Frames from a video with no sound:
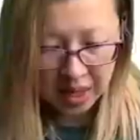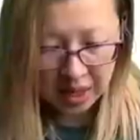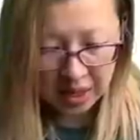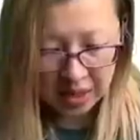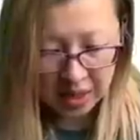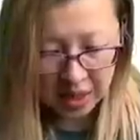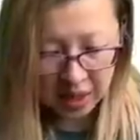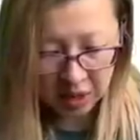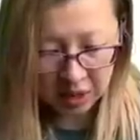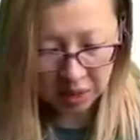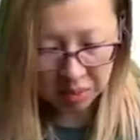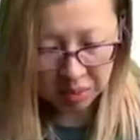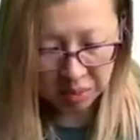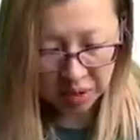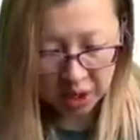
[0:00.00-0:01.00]
entails a
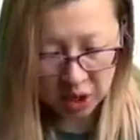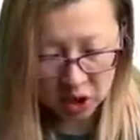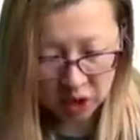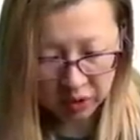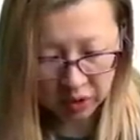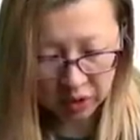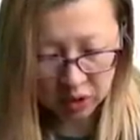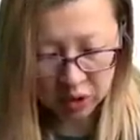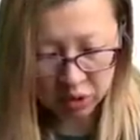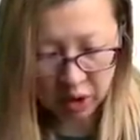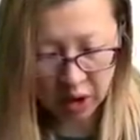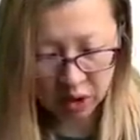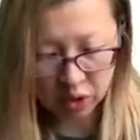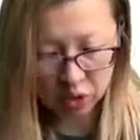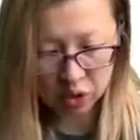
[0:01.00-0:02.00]
breach of a
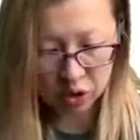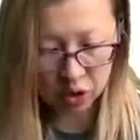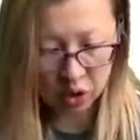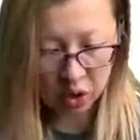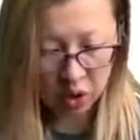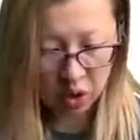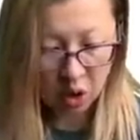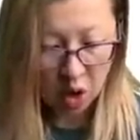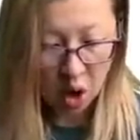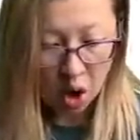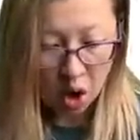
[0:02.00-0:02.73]
contractual duty